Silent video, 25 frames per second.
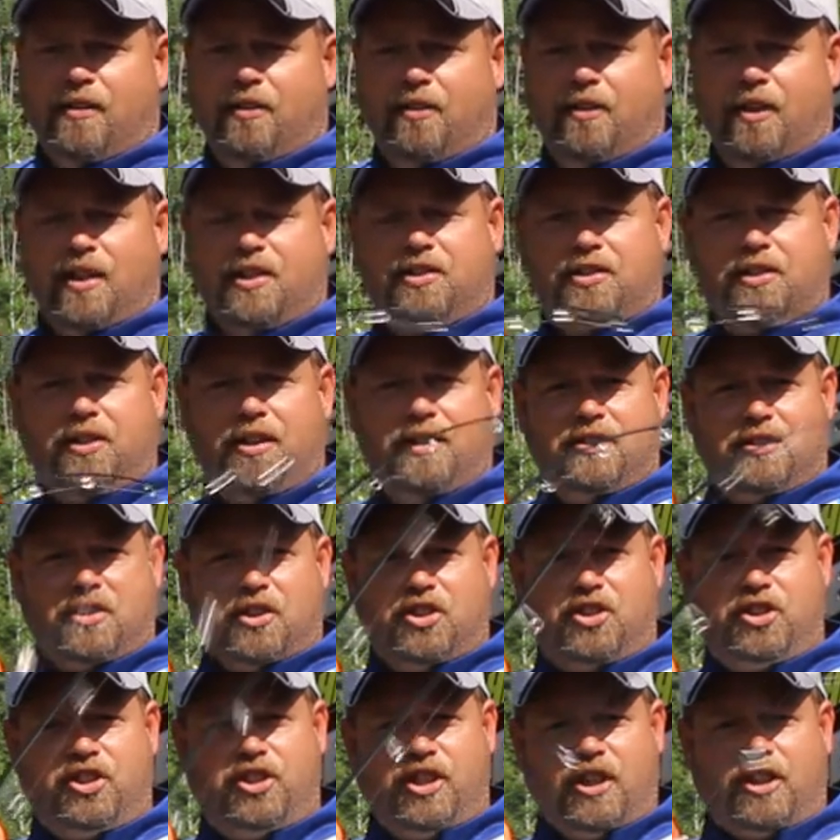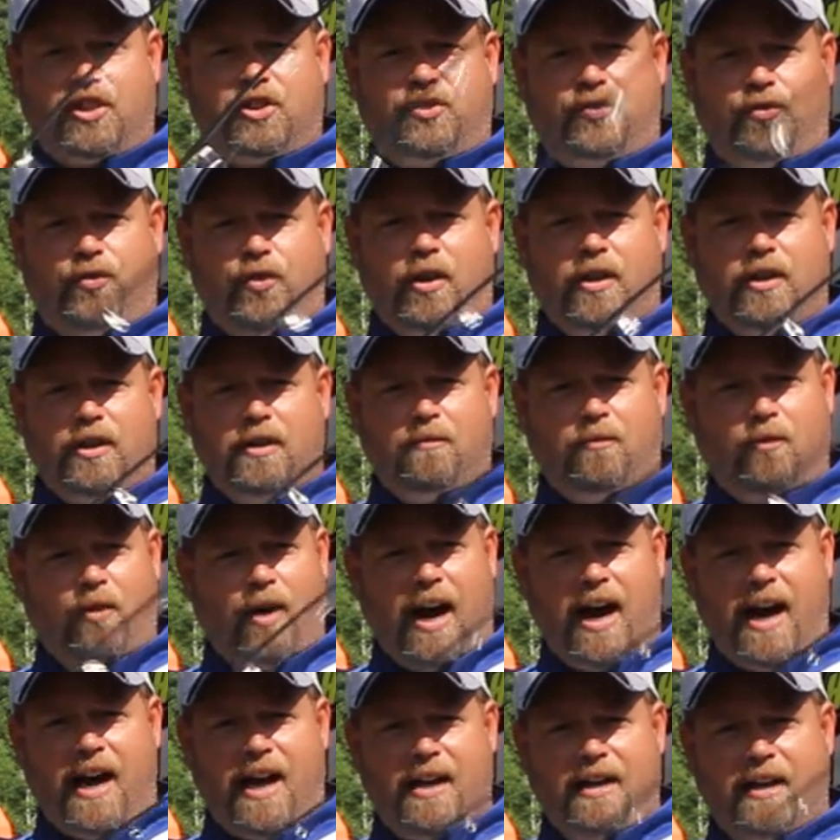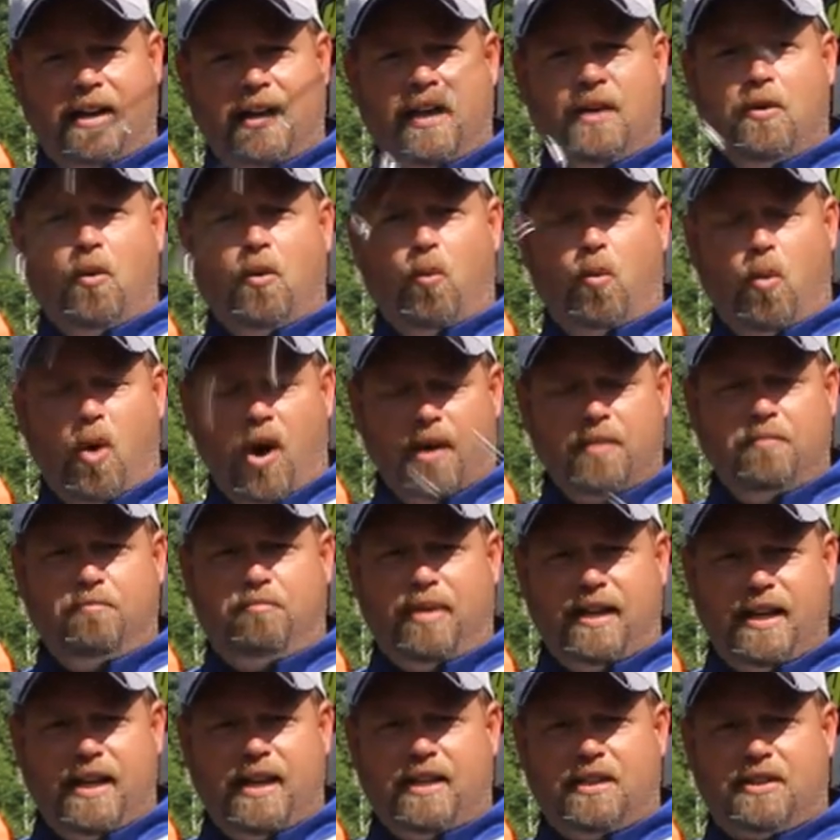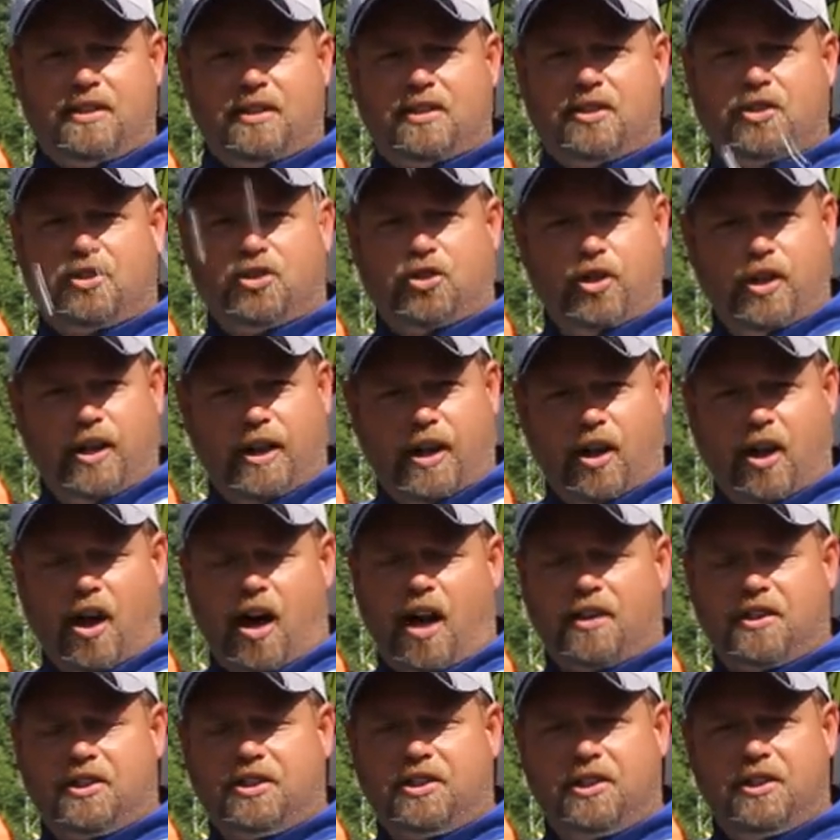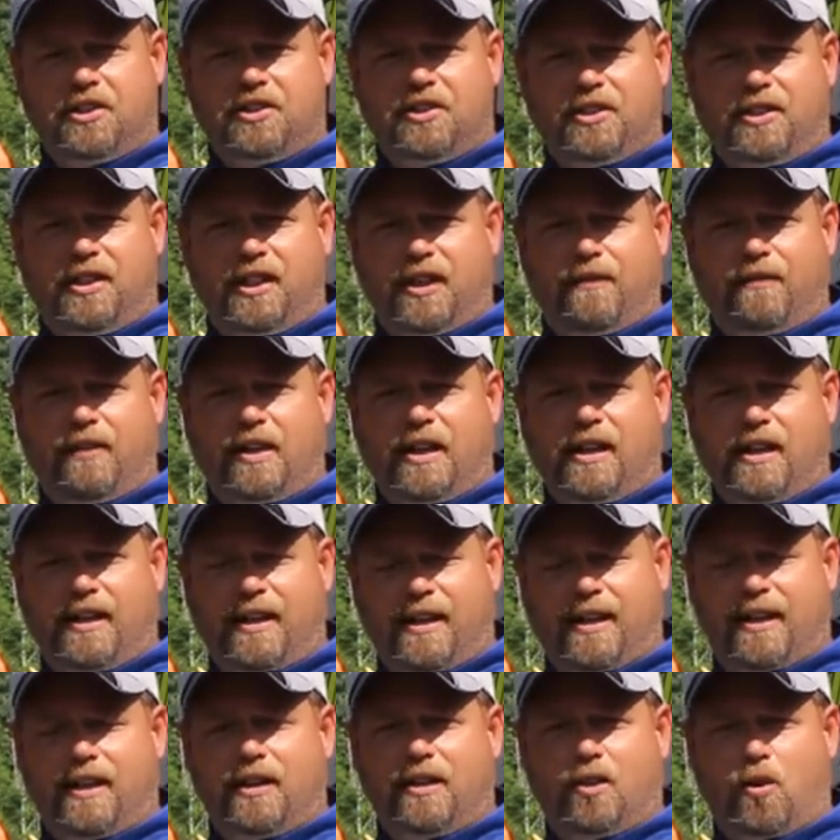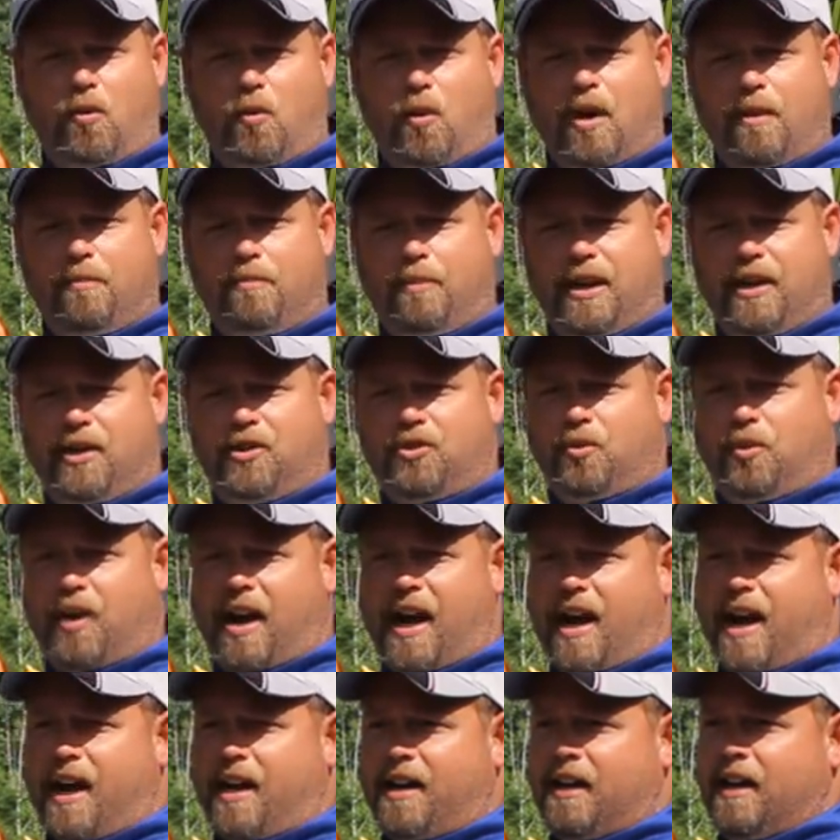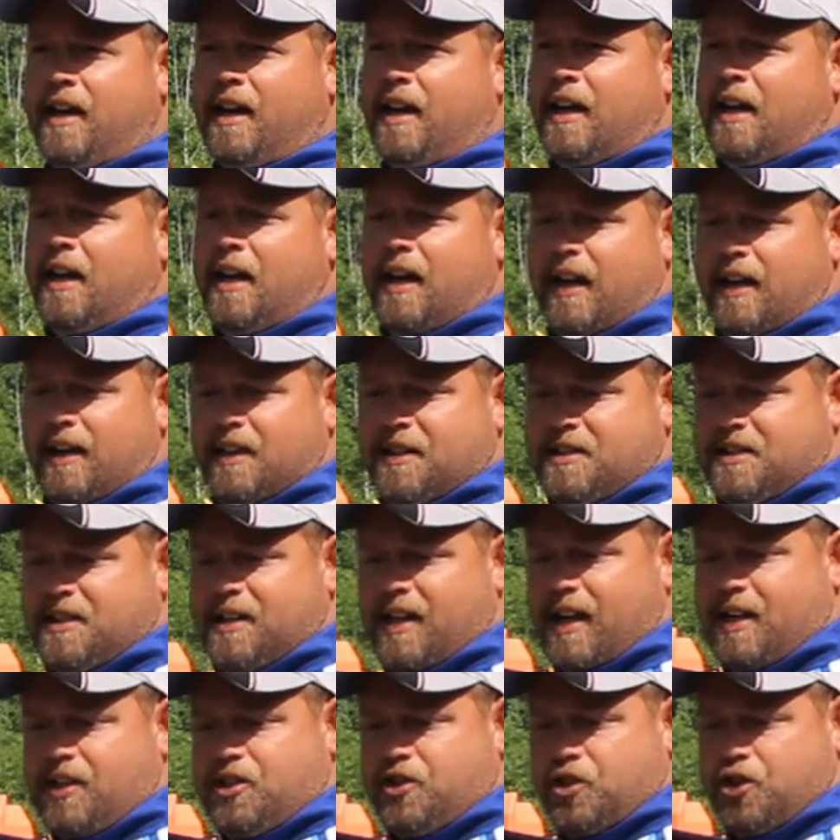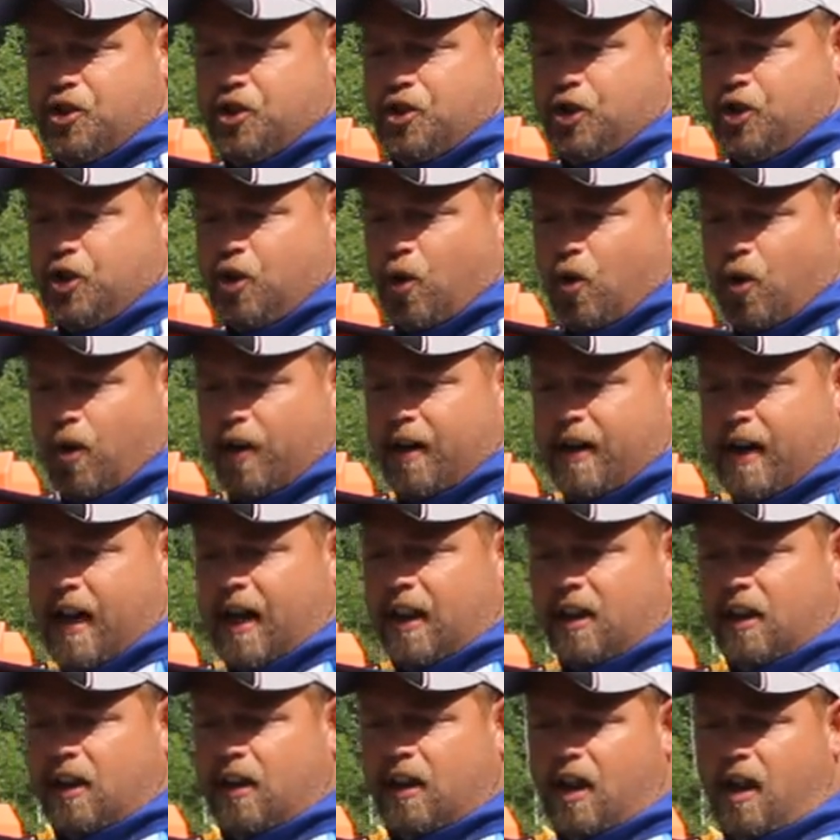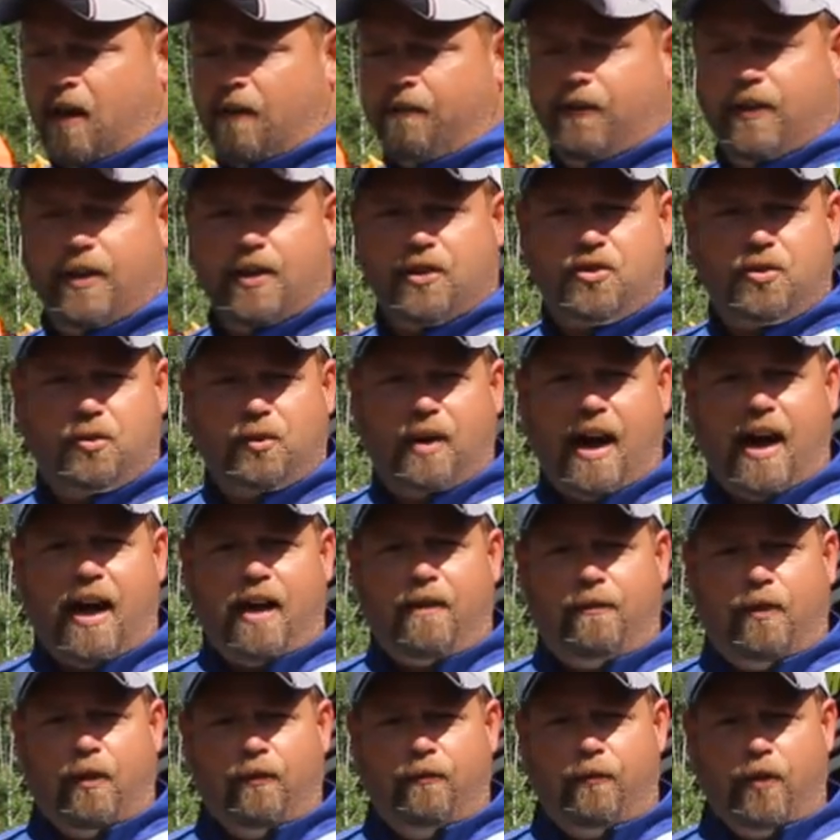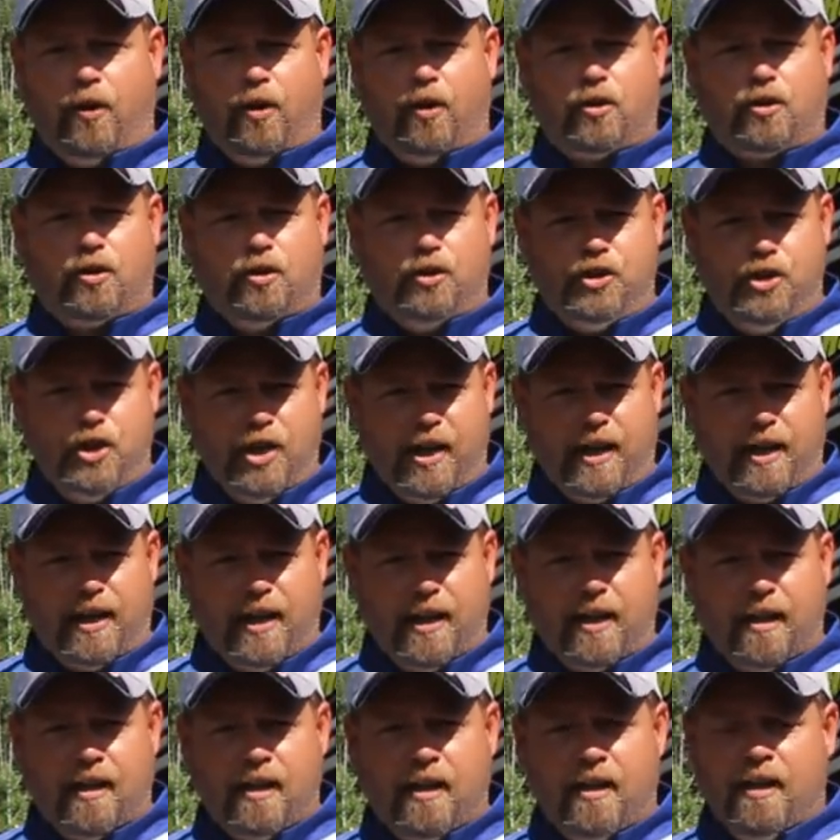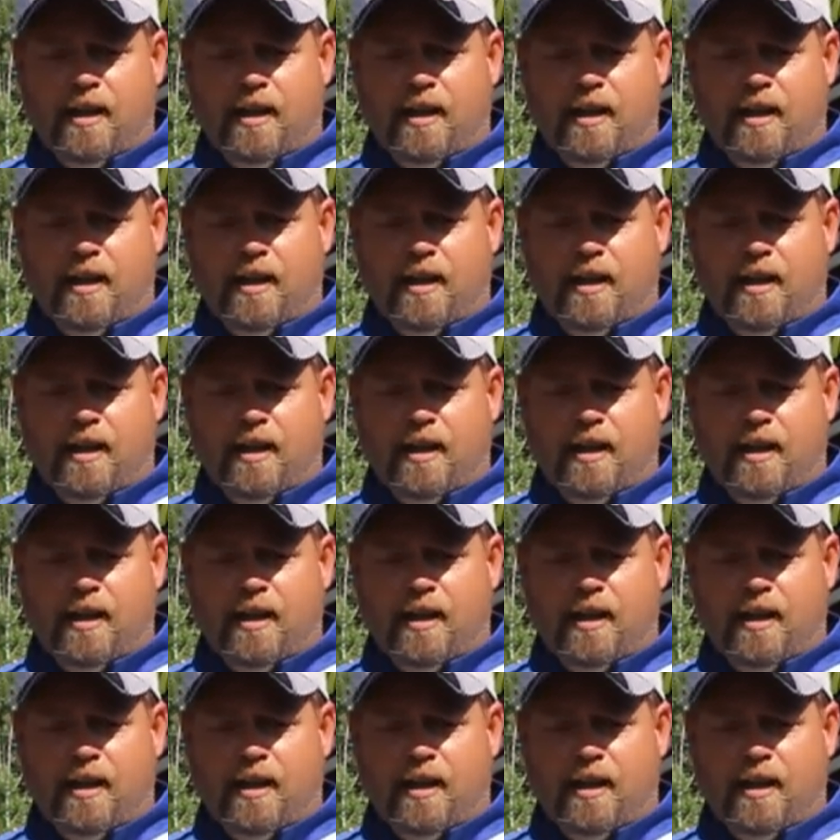This is a 6 foot rod, one piece, so you get all the sensitivity you get in a one piece rod, and it's nice and short. I love this rod for vertical jigging.